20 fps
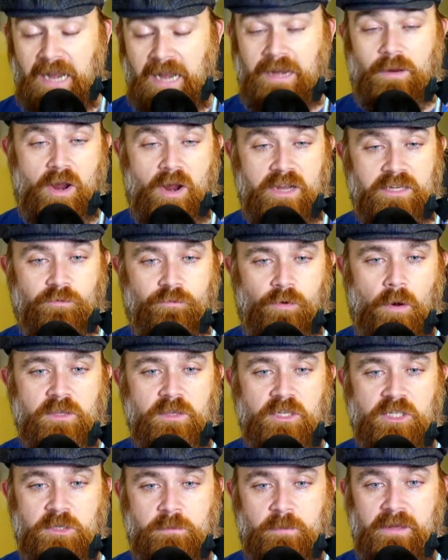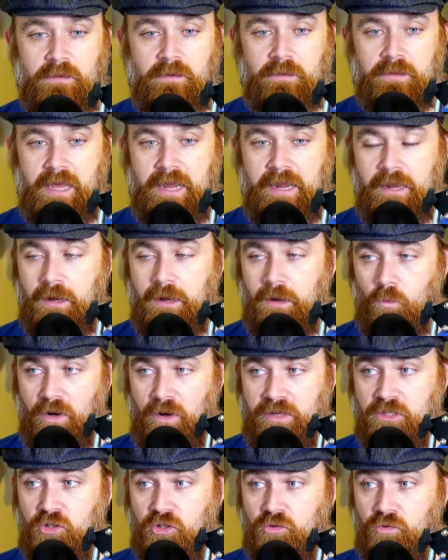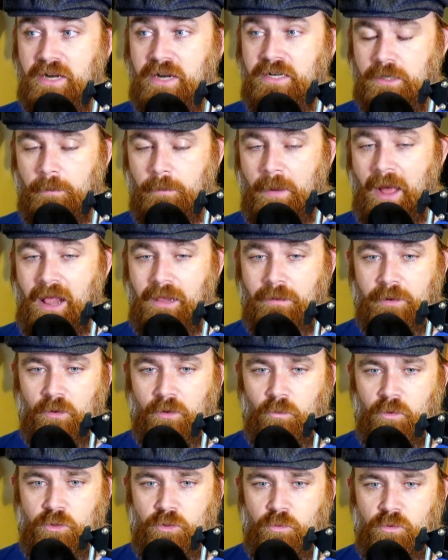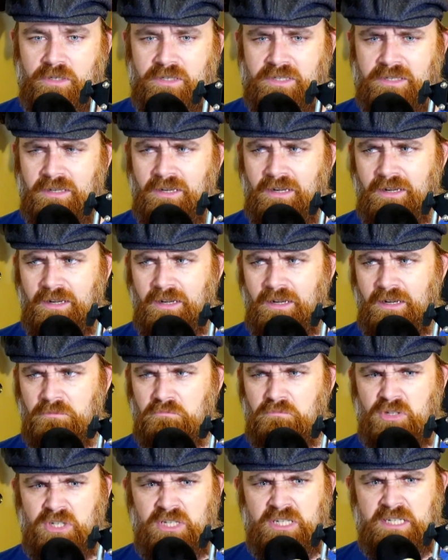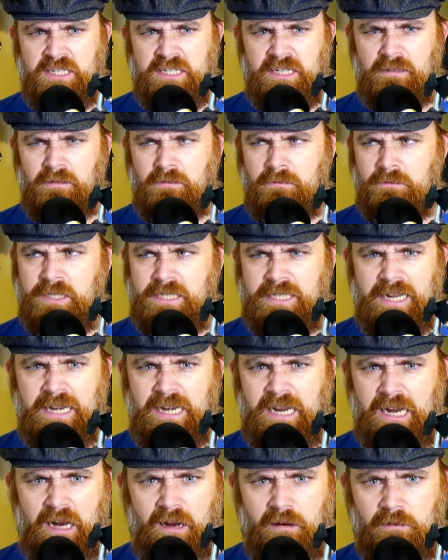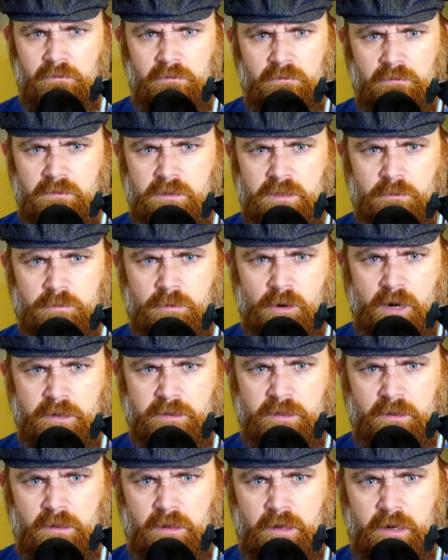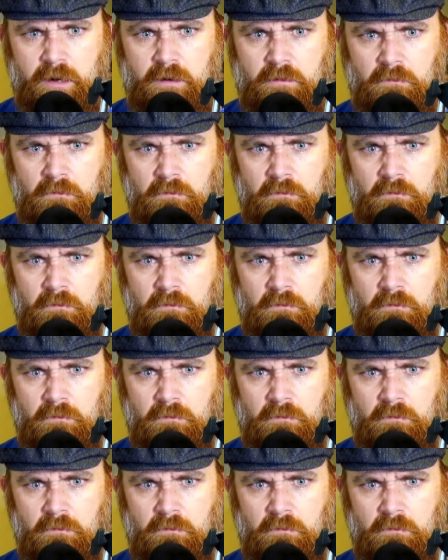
Anyways, from the spill, they went straight to Parliament, which was still sitting, surprisingly.